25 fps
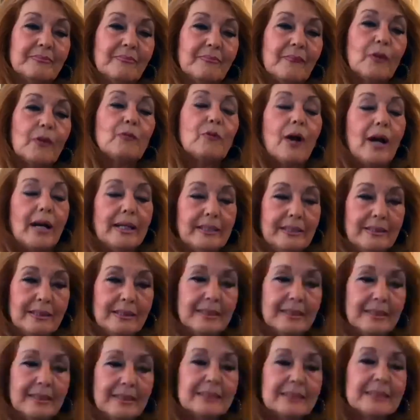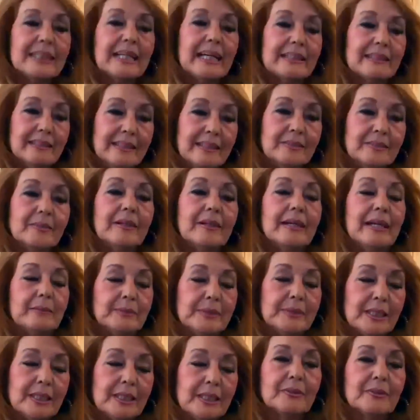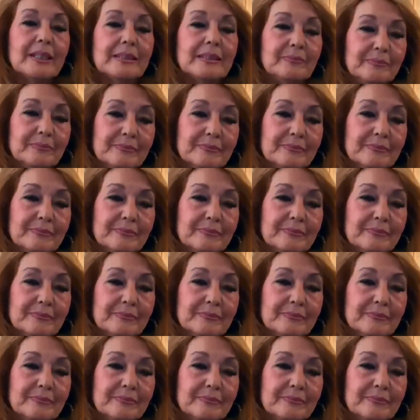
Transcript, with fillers: You know? Right, exactly, absolutely.